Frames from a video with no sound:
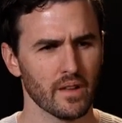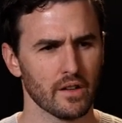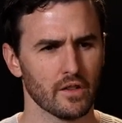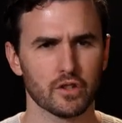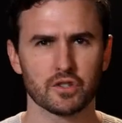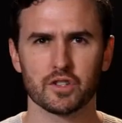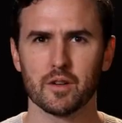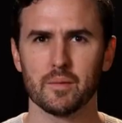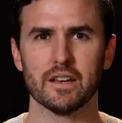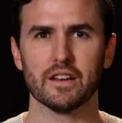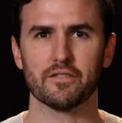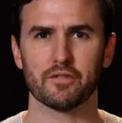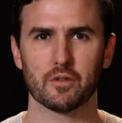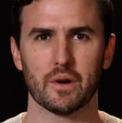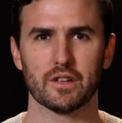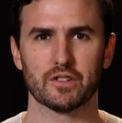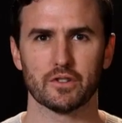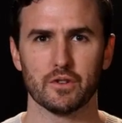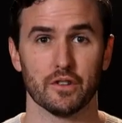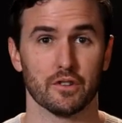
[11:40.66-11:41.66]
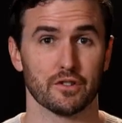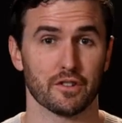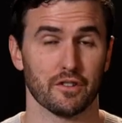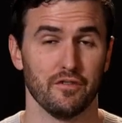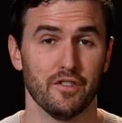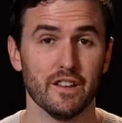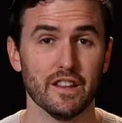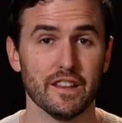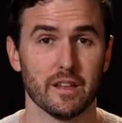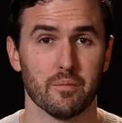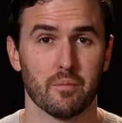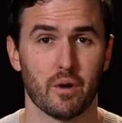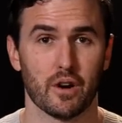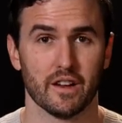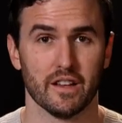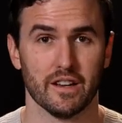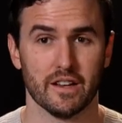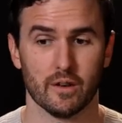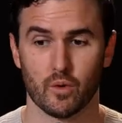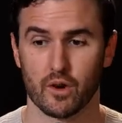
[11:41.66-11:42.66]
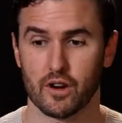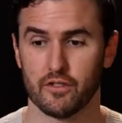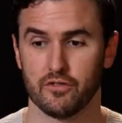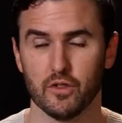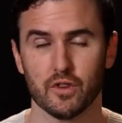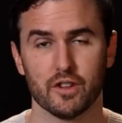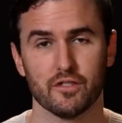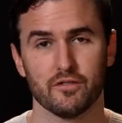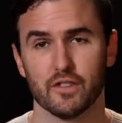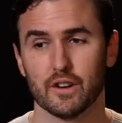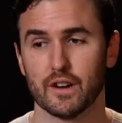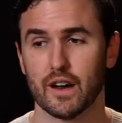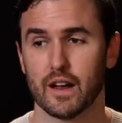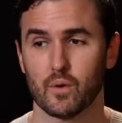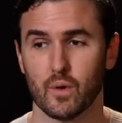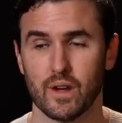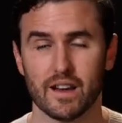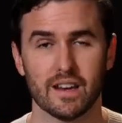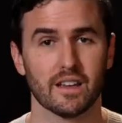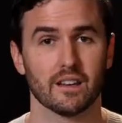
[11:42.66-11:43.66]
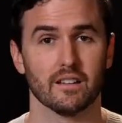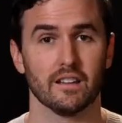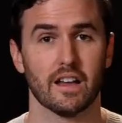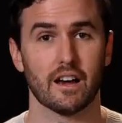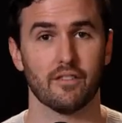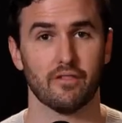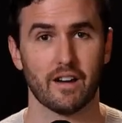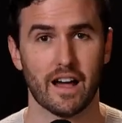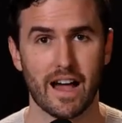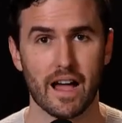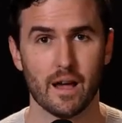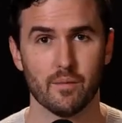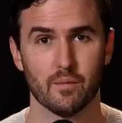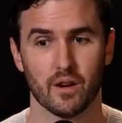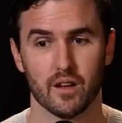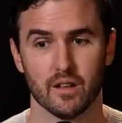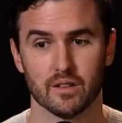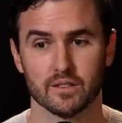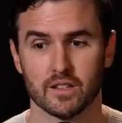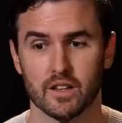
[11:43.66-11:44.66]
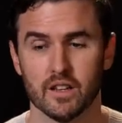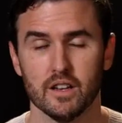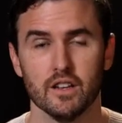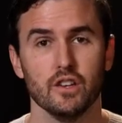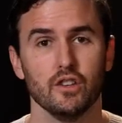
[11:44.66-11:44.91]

there's so many different ways to do it. There's affiliate marketing where if you can figure out a way to get a lot of eyeballs,